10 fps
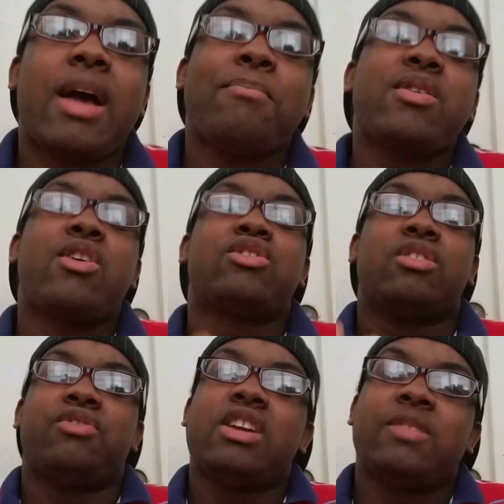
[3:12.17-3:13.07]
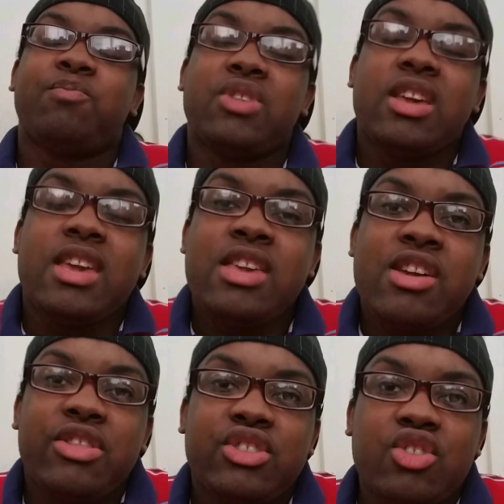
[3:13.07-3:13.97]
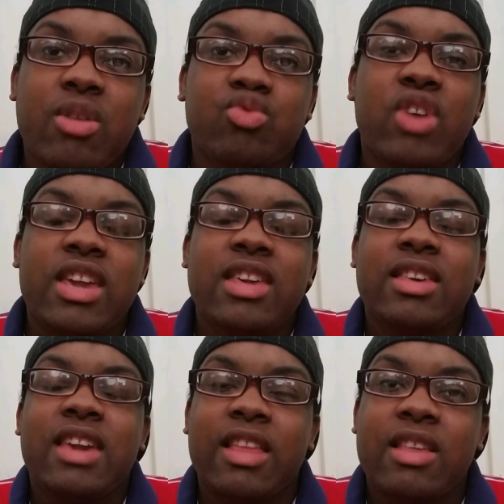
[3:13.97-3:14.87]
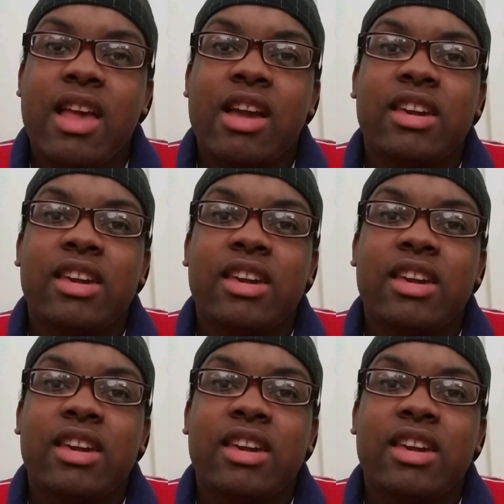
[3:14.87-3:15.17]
And because of it, he and the storm dragon get